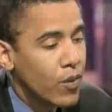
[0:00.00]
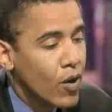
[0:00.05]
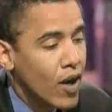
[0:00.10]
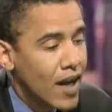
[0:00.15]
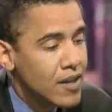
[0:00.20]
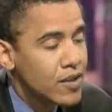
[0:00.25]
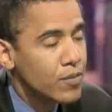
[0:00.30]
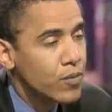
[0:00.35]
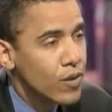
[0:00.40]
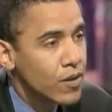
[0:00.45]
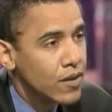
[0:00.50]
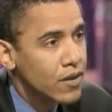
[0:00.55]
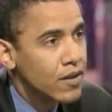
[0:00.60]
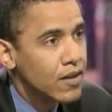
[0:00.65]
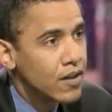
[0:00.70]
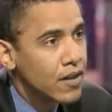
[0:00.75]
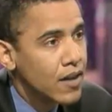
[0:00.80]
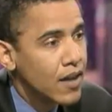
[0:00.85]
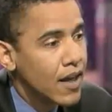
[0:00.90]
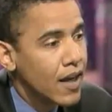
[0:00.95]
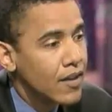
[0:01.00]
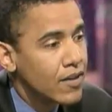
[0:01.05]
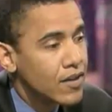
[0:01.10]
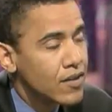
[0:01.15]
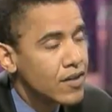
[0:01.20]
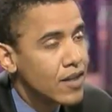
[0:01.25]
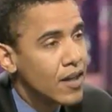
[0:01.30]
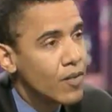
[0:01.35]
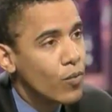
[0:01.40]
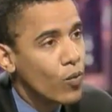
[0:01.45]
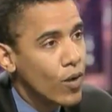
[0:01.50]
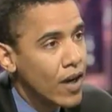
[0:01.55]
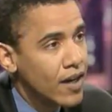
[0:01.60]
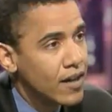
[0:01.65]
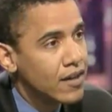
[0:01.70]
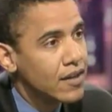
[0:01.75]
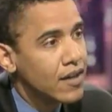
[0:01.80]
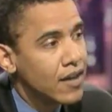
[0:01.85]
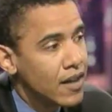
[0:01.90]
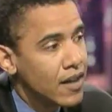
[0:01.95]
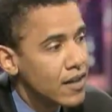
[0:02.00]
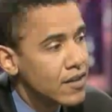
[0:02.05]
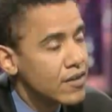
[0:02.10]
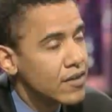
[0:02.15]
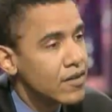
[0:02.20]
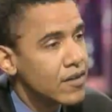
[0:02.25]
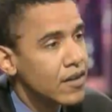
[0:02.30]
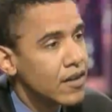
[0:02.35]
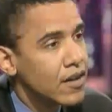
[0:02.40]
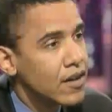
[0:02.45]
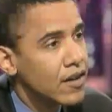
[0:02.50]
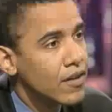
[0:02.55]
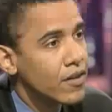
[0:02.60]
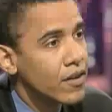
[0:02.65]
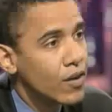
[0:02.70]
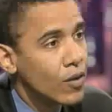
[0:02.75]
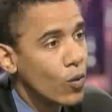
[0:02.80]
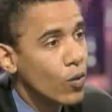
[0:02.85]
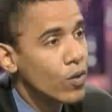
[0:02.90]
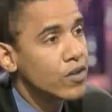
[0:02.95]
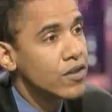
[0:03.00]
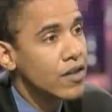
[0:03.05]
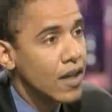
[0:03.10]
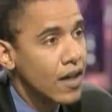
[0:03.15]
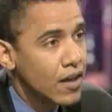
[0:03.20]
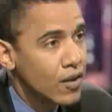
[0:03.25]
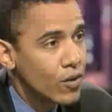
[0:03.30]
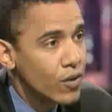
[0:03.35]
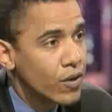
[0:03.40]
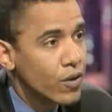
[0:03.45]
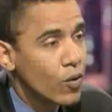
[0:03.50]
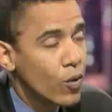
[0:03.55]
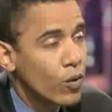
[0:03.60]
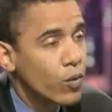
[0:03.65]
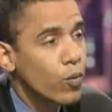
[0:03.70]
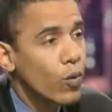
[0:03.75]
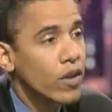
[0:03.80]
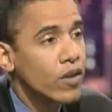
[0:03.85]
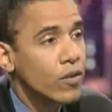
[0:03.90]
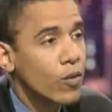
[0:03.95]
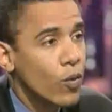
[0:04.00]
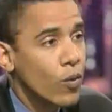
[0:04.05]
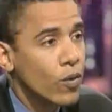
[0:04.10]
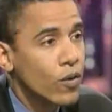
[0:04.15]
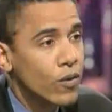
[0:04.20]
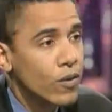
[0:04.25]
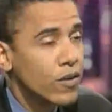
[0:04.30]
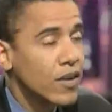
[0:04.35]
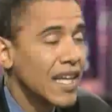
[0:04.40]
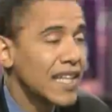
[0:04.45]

prospered at the same rate as the north side or the northwest corridor.